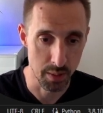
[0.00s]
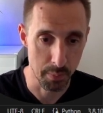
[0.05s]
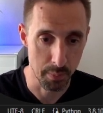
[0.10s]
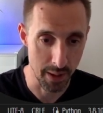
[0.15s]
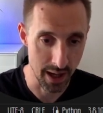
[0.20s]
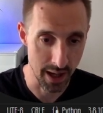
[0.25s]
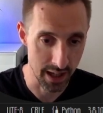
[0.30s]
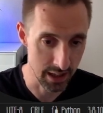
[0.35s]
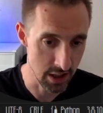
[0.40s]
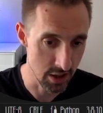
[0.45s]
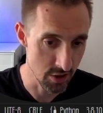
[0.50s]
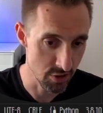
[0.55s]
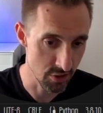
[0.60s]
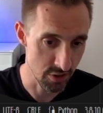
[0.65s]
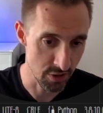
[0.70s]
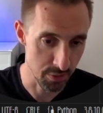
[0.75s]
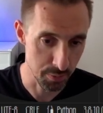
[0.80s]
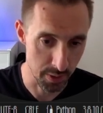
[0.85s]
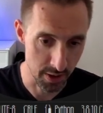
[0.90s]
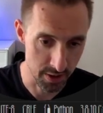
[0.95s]
package,
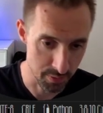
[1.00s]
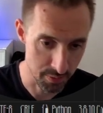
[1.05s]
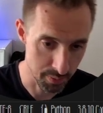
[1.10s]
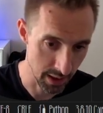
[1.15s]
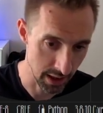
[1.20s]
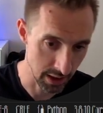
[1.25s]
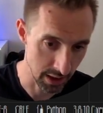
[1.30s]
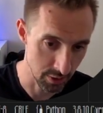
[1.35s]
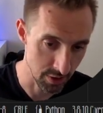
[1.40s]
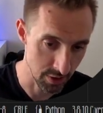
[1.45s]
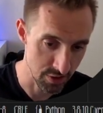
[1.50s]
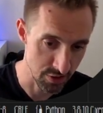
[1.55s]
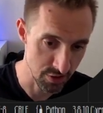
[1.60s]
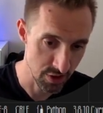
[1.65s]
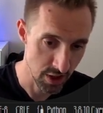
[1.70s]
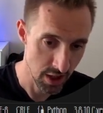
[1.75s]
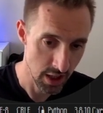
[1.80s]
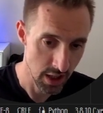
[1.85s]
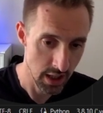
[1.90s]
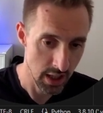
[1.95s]
this Python package,
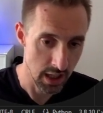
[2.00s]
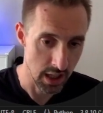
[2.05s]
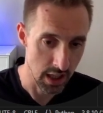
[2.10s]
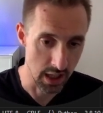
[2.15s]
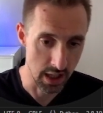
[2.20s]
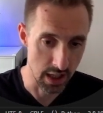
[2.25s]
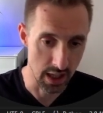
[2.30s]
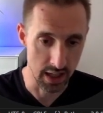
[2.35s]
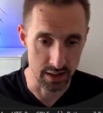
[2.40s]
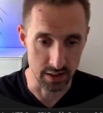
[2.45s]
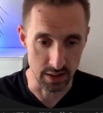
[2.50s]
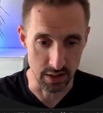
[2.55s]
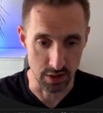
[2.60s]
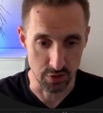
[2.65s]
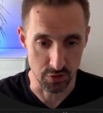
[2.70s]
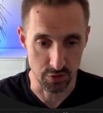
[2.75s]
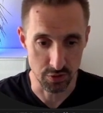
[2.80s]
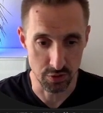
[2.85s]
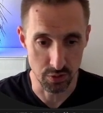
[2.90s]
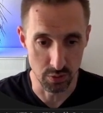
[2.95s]
and it
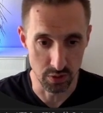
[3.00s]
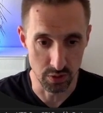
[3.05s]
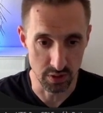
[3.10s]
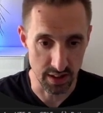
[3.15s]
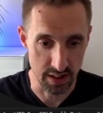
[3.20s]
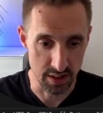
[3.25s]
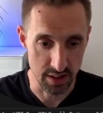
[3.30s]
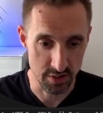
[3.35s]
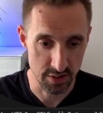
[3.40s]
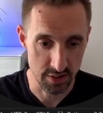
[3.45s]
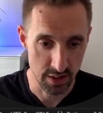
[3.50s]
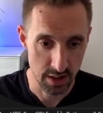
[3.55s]
installed it.